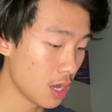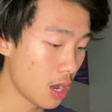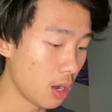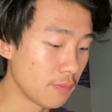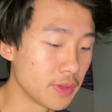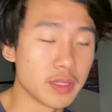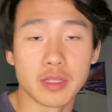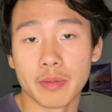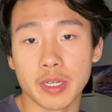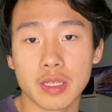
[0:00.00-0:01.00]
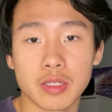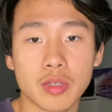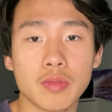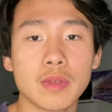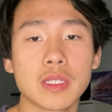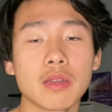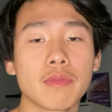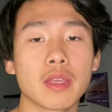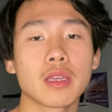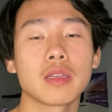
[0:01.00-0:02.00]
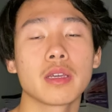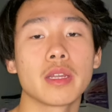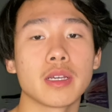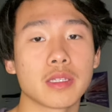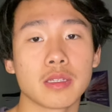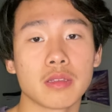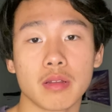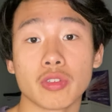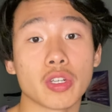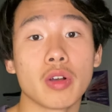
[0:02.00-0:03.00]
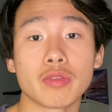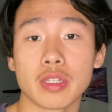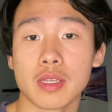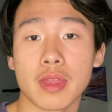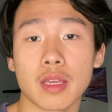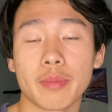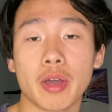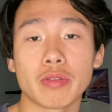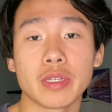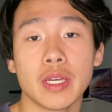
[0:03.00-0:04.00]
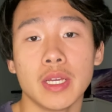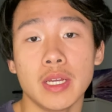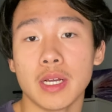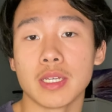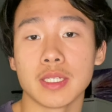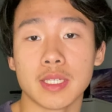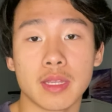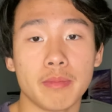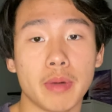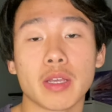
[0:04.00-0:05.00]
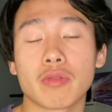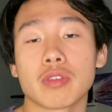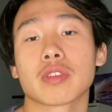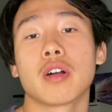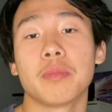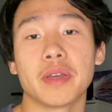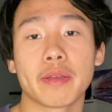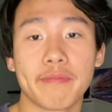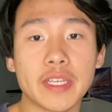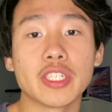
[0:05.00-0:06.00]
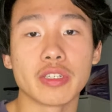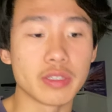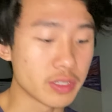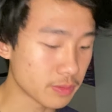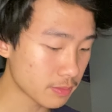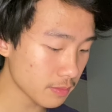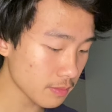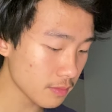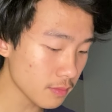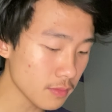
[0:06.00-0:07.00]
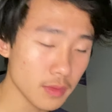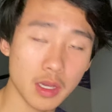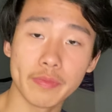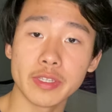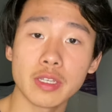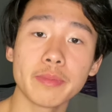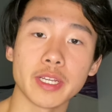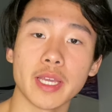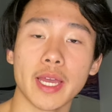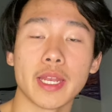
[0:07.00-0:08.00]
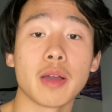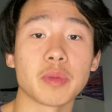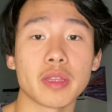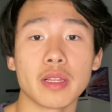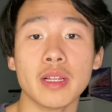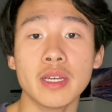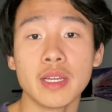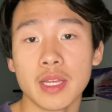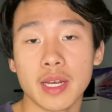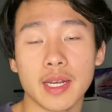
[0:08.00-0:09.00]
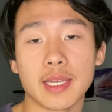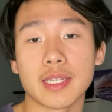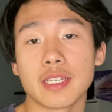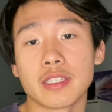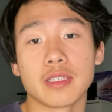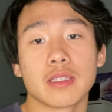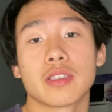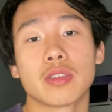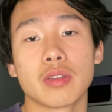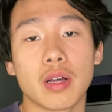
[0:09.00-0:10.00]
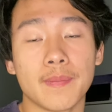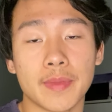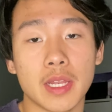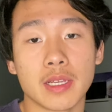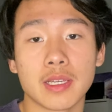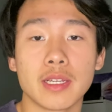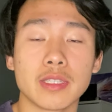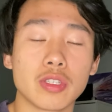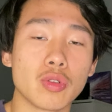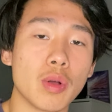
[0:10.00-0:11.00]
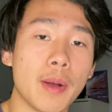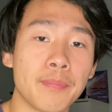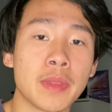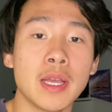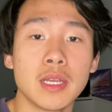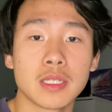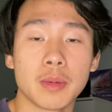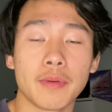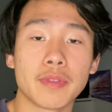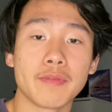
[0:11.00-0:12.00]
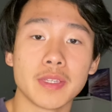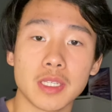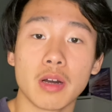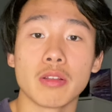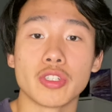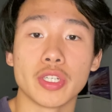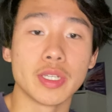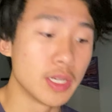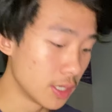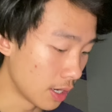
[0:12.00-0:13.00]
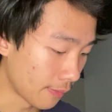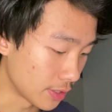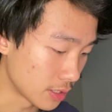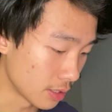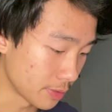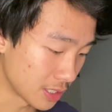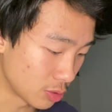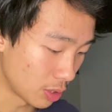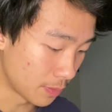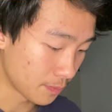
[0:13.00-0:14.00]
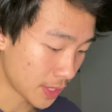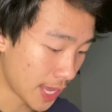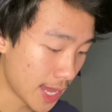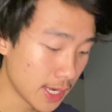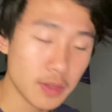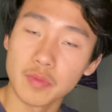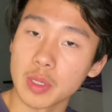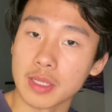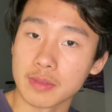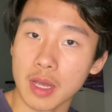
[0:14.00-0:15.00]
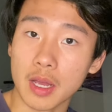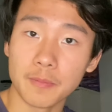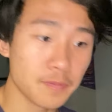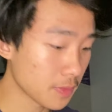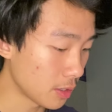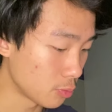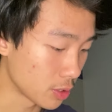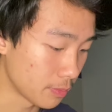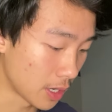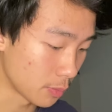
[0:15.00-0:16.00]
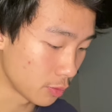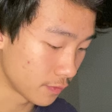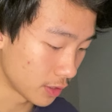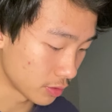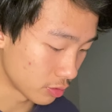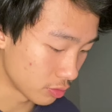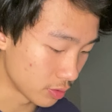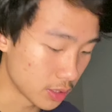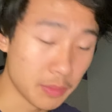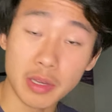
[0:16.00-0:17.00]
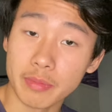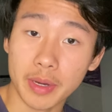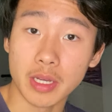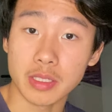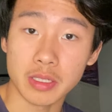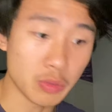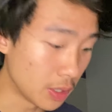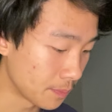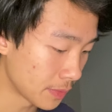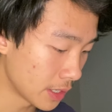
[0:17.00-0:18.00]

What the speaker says: of the stomach. So instead of thinking it as histological, just think about as the microscopic features of the stomach, and I'm gonna link it into some of the physiology of the stomach as well. And if we had time, we might move on to some other parts as well.